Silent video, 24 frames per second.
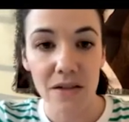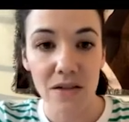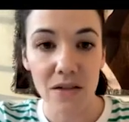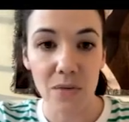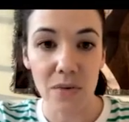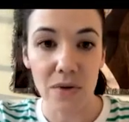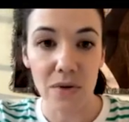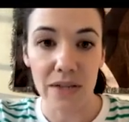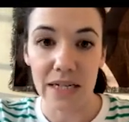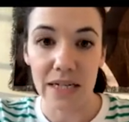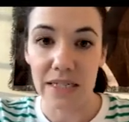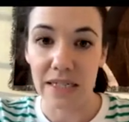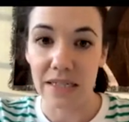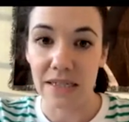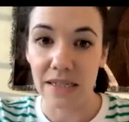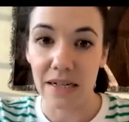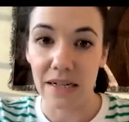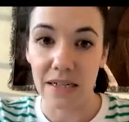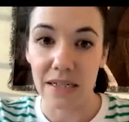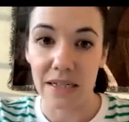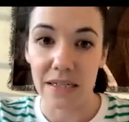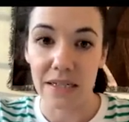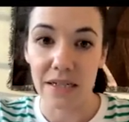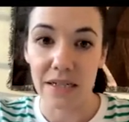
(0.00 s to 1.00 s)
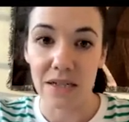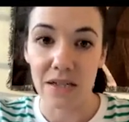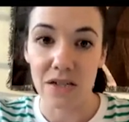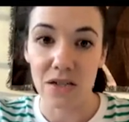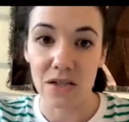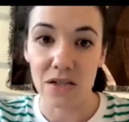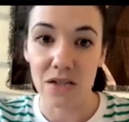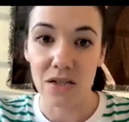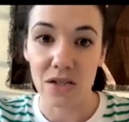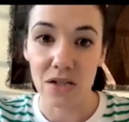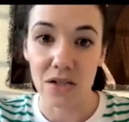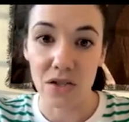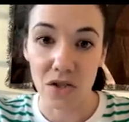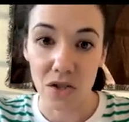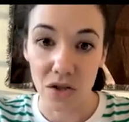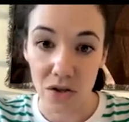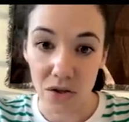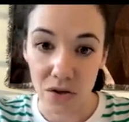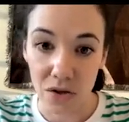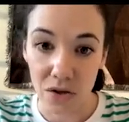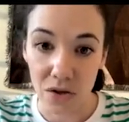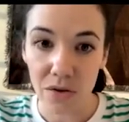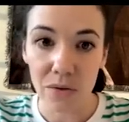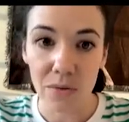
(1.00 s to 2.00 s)
So what they decided to
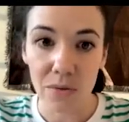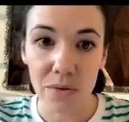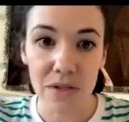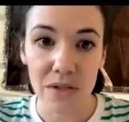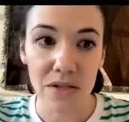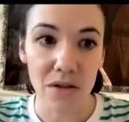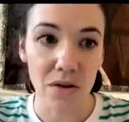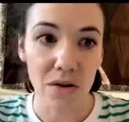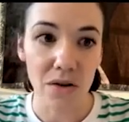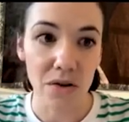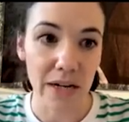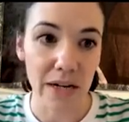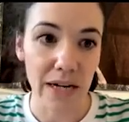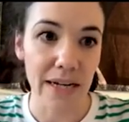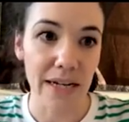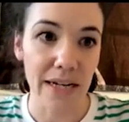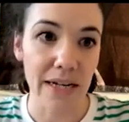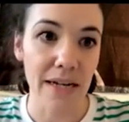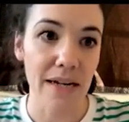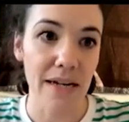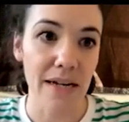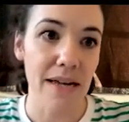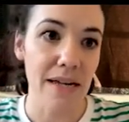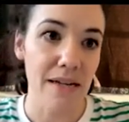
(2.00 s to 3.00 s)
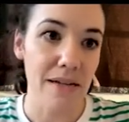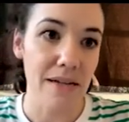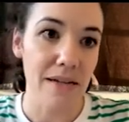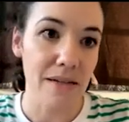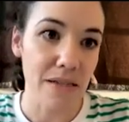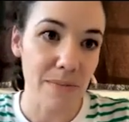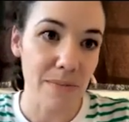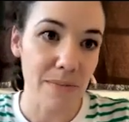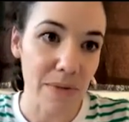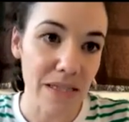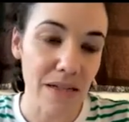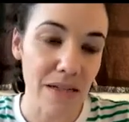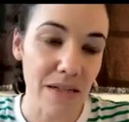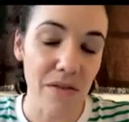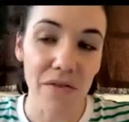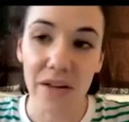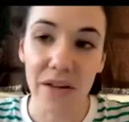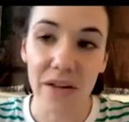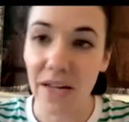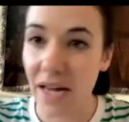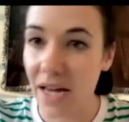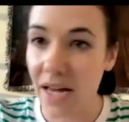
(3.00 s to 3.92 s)
do was to create specific